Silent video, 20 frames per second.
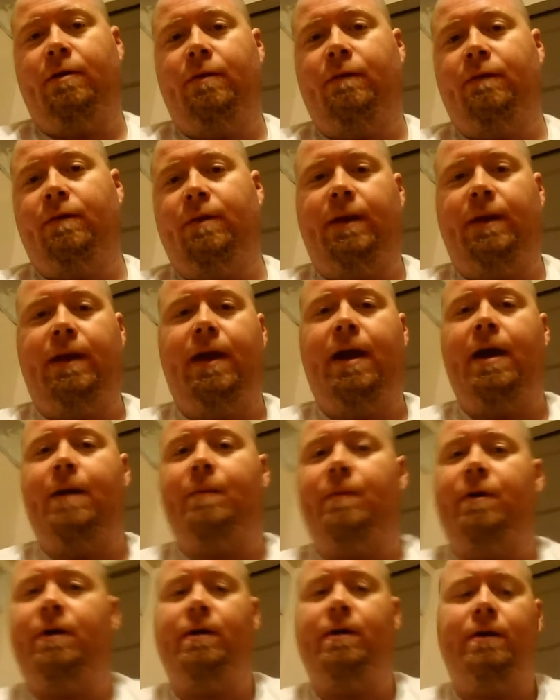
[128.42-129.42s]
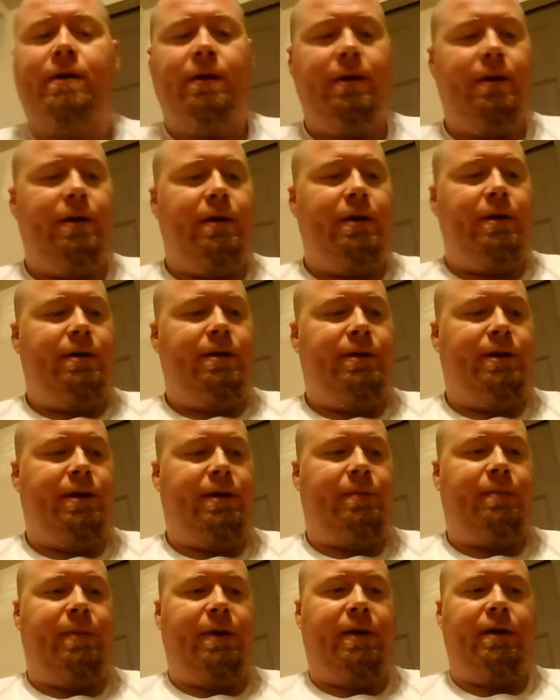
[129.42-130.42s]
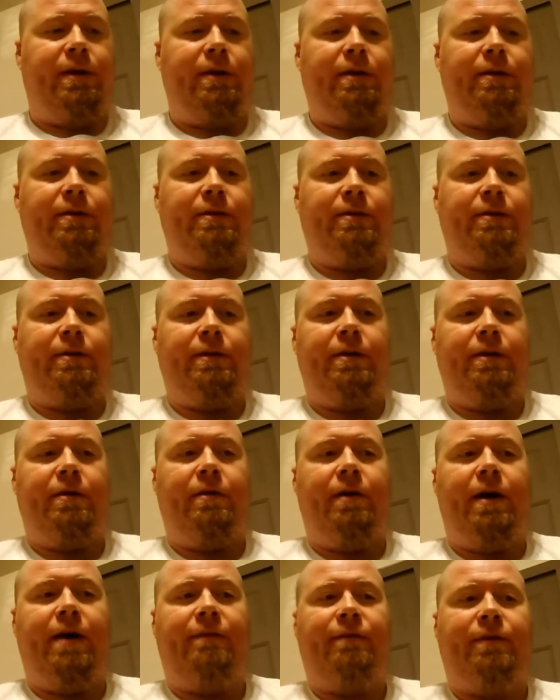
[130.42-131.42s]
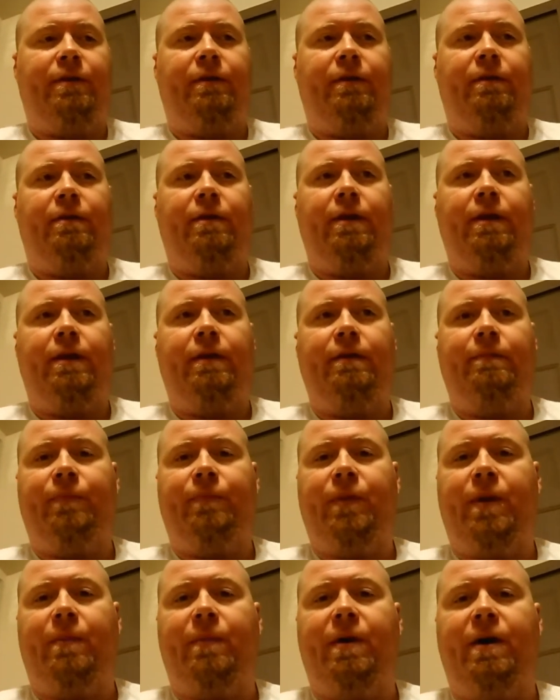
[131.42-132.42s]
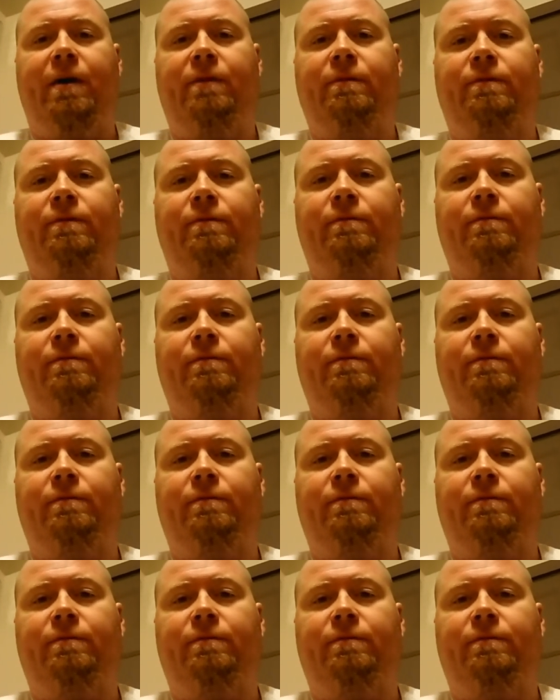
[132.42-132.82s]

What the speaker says: over the camera, just because, after learning about,